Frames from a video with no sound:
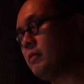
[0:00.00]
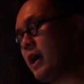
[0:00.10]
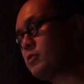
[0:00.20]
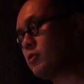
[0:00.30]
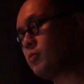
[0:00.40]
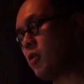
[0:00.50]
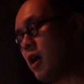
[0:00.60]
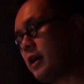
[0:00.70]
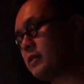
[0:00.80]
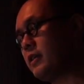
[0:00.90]
natural
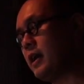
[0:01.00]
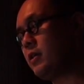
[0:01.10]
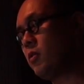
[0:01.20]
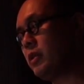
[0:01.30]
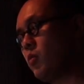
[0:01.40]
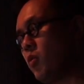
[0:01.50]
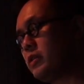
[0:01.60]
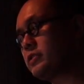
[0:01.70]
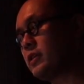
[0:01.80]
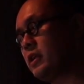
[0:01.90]
product that only
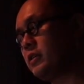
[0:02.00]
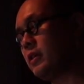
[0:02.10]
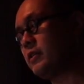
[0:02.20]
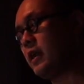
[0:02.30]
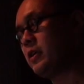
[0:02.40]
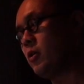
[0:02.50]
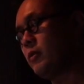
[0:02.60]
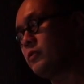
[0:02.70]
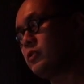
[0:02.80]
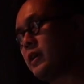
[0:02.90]
one study that I know
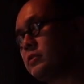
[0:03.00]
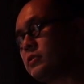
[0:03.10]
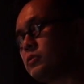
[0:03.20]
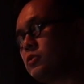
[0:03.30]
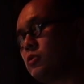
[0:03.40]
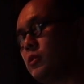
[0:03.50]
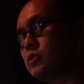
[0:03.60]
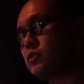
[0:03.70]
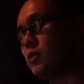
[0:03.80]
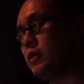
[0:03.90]
of in 2002
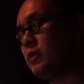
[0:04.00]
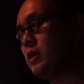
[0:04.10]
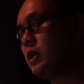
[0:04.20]
has shown it